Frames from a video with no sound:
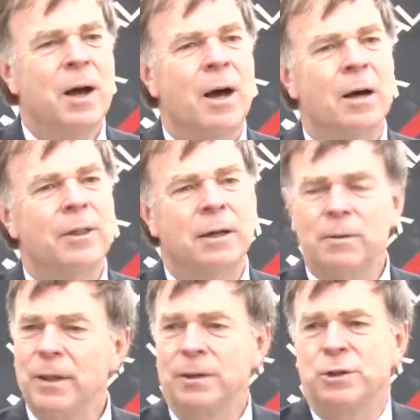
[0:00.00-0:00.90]

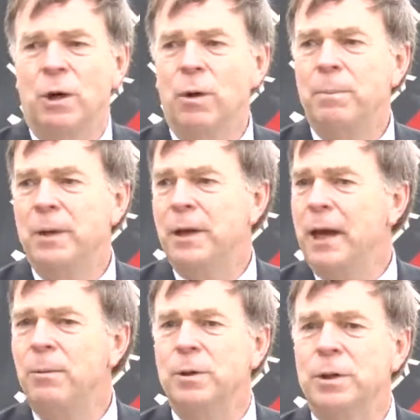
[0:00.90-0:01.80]
that show up in
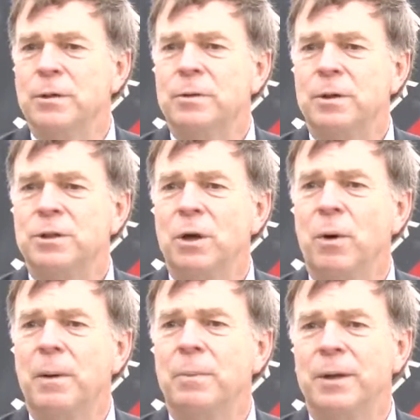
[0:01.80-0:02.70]
neighborhoods, that
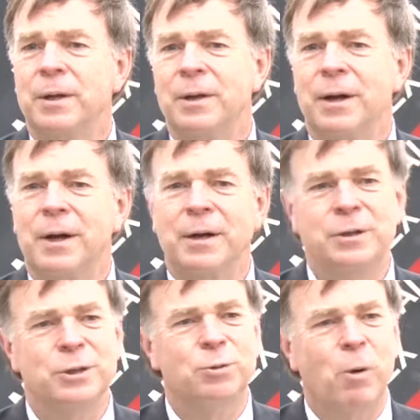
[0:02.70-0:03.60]
show up in
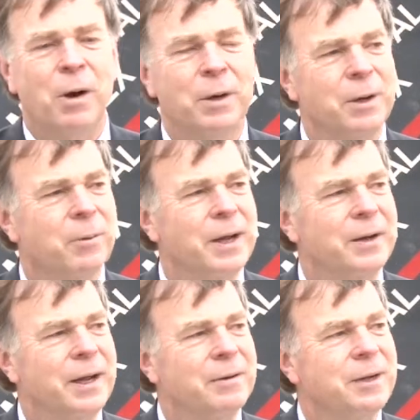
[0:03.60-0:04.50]
just walking around
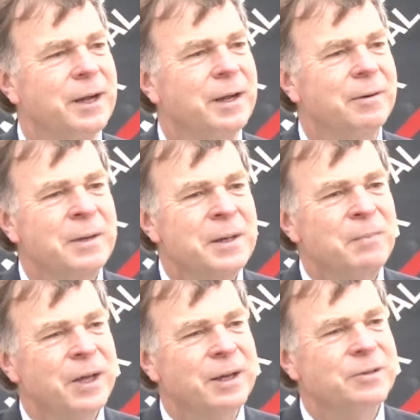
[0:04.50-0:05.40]
downtown.
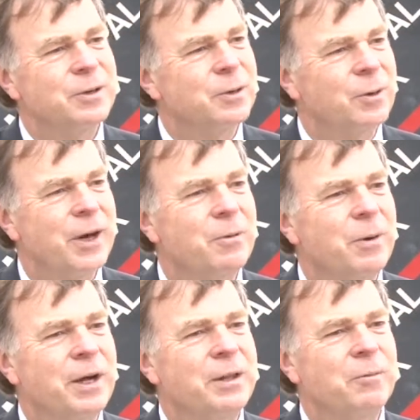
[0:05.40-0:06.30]
And it's a great
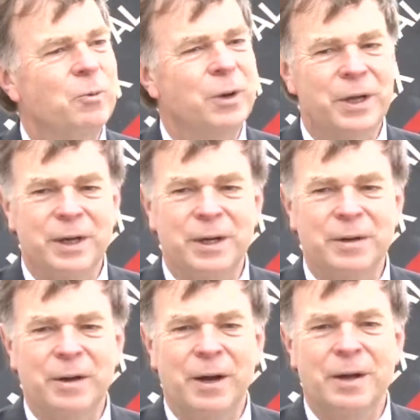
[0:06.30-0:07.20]
way that we
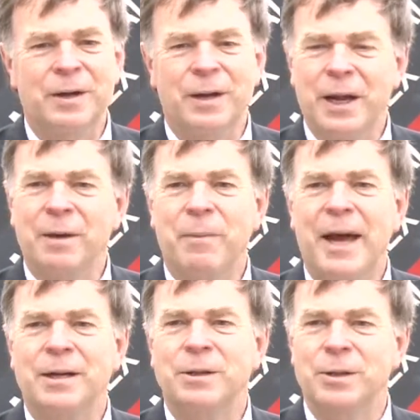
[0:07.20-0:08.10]
can connect
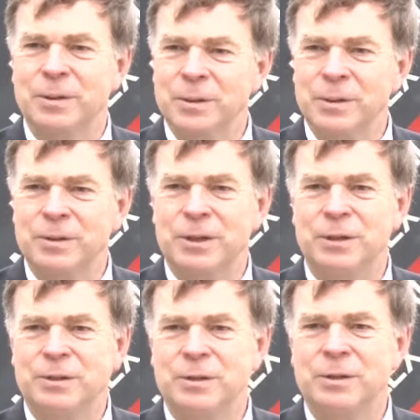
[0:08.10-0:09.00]
back to the
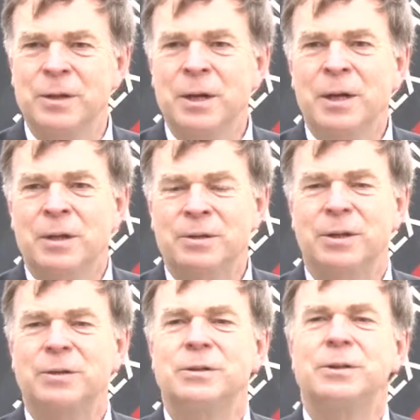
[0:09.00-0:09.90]
citizens. The
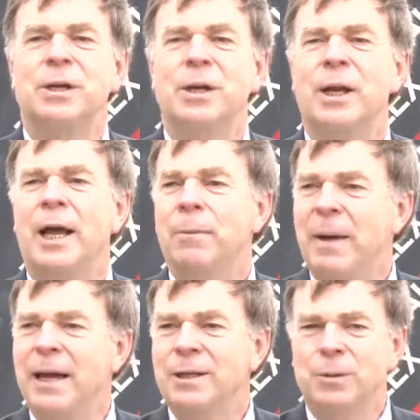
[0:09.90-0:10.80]
citizens can connect
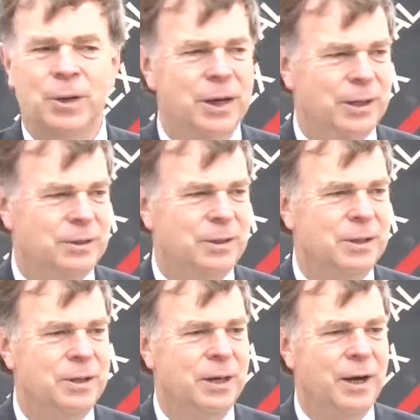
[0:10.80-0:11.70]
back to us.
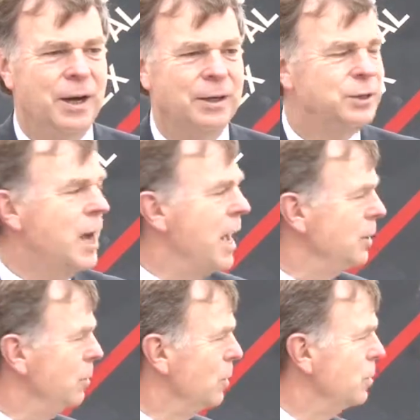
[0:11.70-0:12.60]

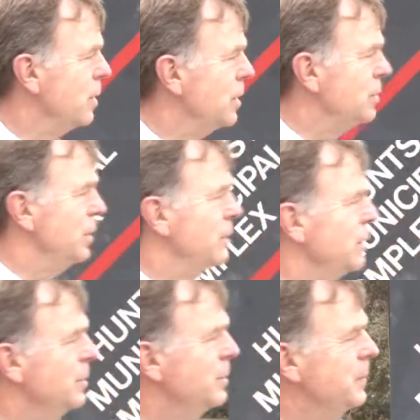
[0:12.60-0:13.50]
John, you want to address this?